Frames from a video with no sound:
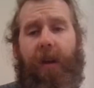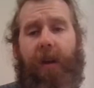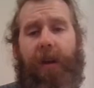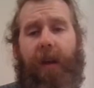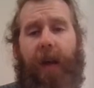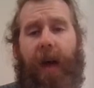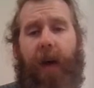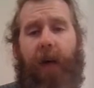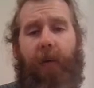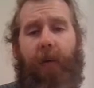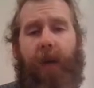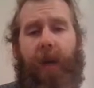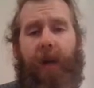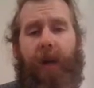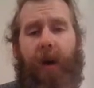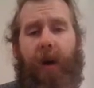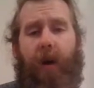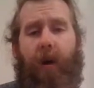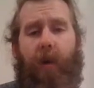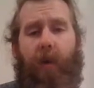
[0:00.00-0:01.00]
Now we
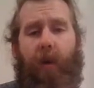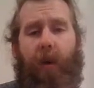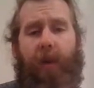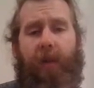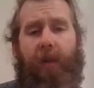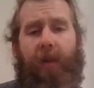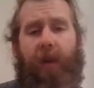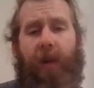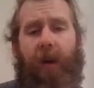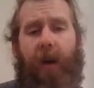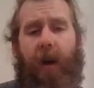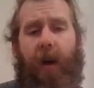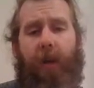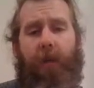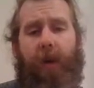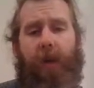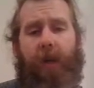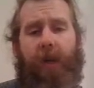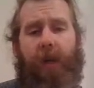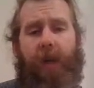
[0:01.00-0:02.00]
go with the
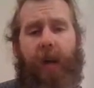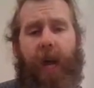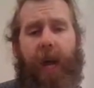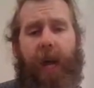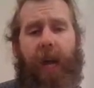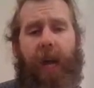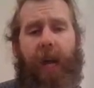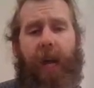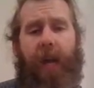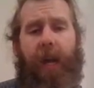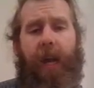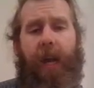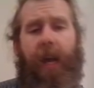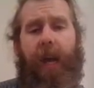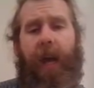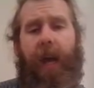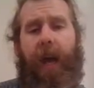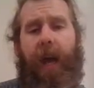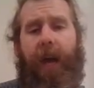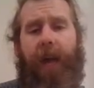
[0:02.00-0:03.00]
armored dragon,
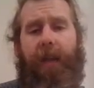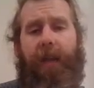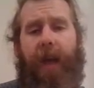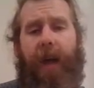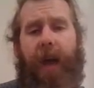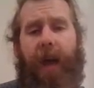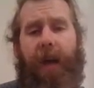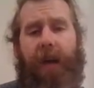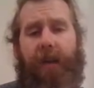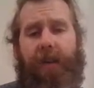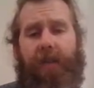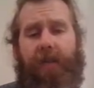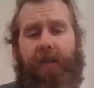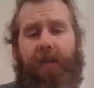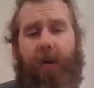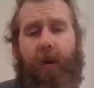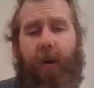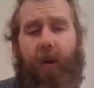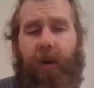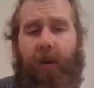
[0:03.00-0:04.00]
and that is
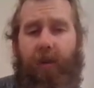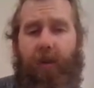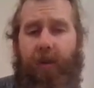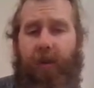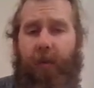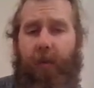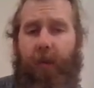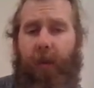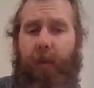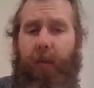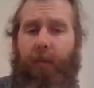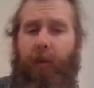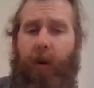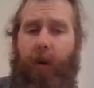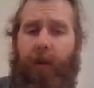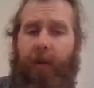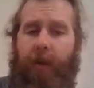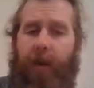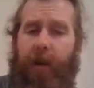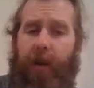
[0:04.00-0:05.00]
going to be
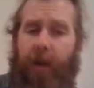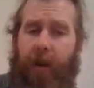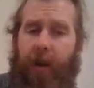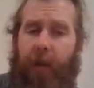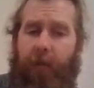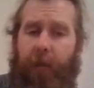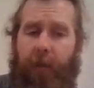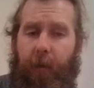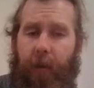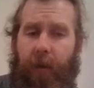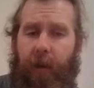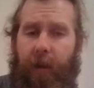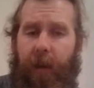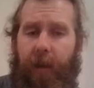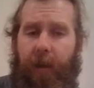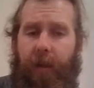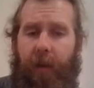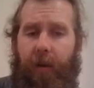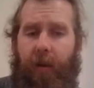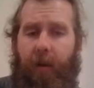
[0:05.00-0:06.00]
more than enough for
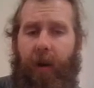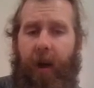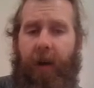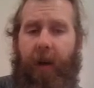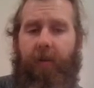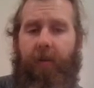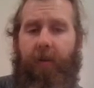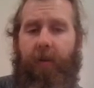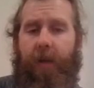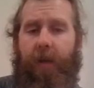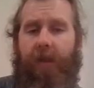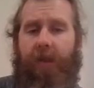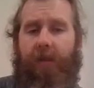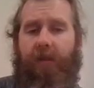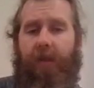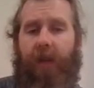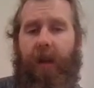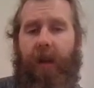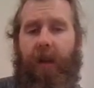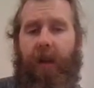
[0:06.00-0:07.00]
lethal as we
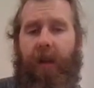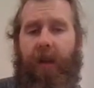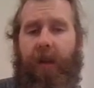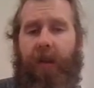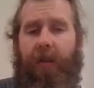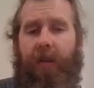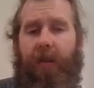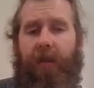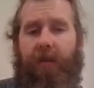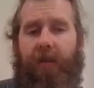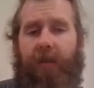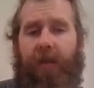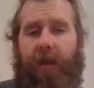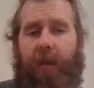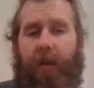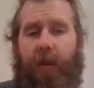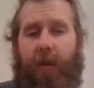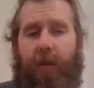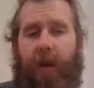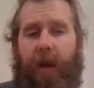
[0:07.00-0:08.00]
just gotta clear this
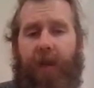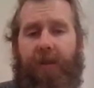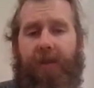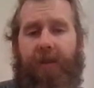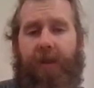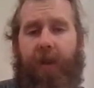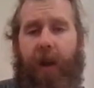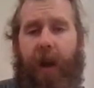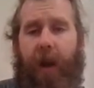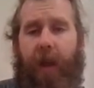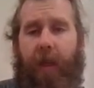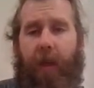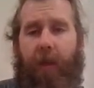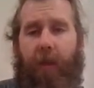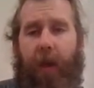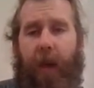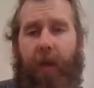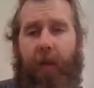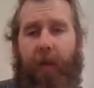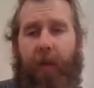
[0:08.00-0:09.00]
synchro monster out of
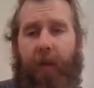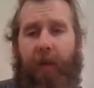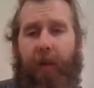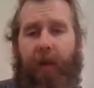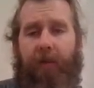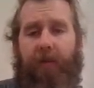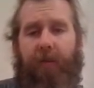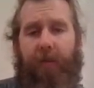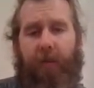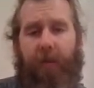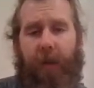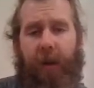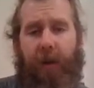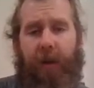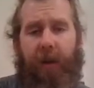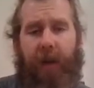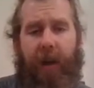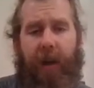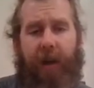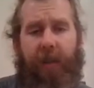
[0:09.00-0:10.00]
the way with our
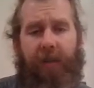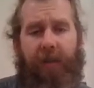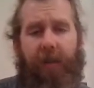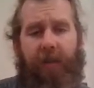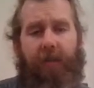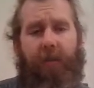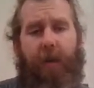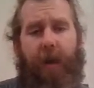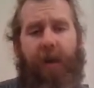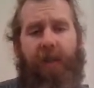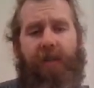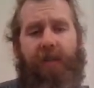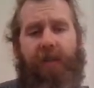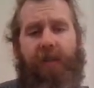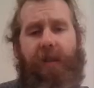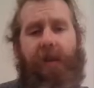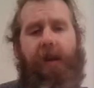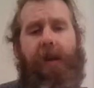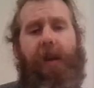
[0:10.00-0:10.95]
superior Xyz monster.